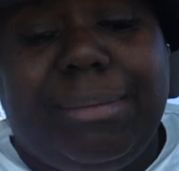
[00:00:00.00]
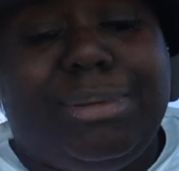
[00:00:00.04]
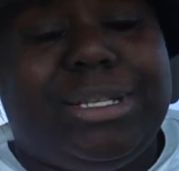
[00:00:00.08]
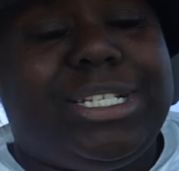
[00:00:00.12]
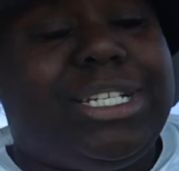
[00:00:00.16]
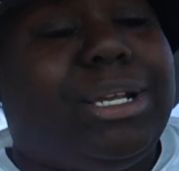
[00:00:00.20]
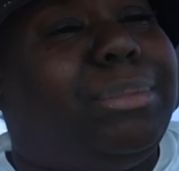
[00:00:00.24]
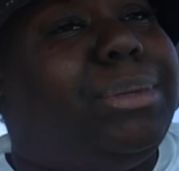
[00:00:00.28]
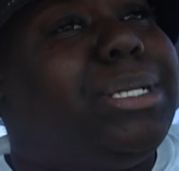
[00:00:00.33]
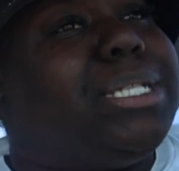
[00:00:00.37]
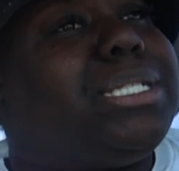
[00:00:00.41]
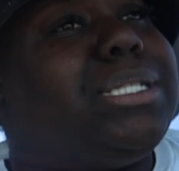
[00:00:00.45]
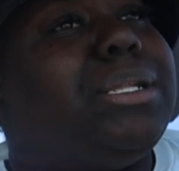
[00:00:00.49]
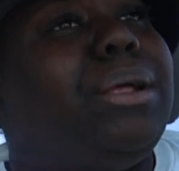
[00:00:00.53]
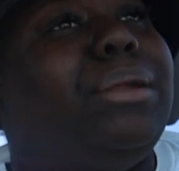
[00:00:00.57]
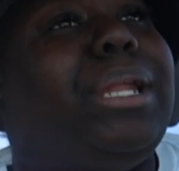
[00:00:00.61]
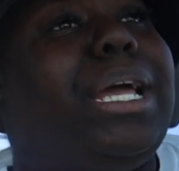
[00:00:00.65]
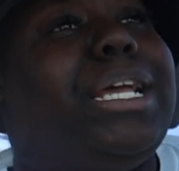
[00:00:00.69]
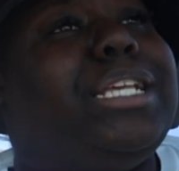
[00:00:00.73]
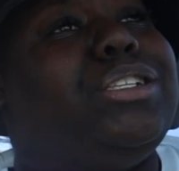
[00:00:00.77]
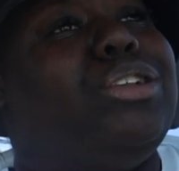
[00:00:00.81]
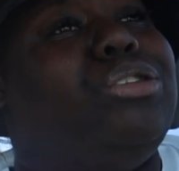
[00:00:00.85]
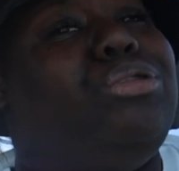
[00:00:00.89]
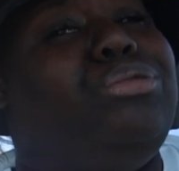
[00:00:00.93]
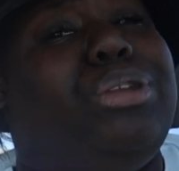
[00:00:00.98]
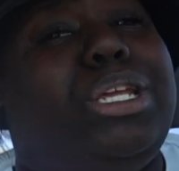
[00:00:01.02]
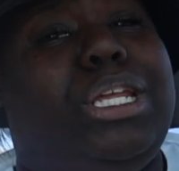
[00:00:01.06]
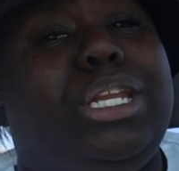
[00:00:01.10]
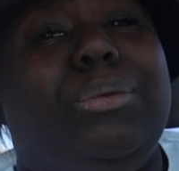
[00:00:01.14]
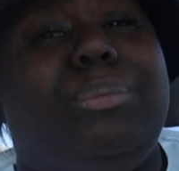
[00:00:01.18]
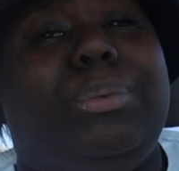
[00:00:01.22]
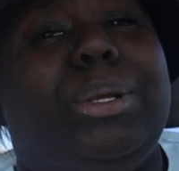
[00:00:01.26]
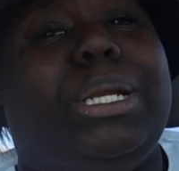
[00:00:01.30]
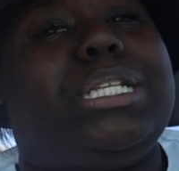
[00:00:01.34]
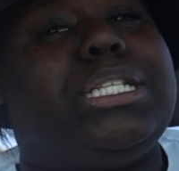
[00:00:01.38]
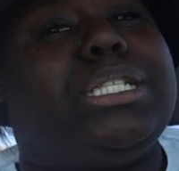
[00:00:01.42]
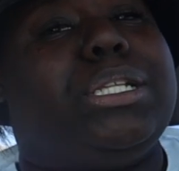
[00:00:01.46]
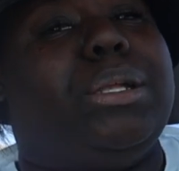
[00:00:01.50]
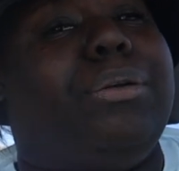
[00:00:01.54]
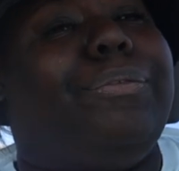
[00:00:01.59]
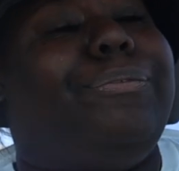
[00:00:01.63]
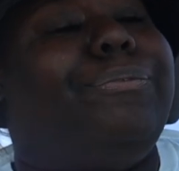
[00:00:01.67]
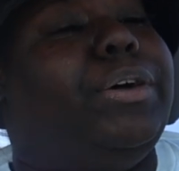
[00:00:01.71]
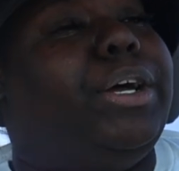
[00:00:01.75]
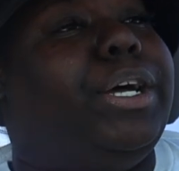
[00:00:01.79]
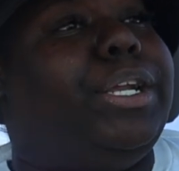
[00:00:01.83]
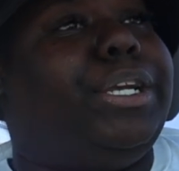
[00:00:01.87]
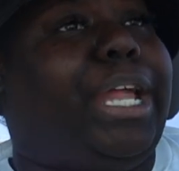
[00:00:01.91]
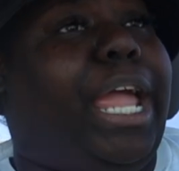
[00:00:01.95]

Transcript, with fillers: bitch, I'm in the slow lane, so you need to really slow the fuck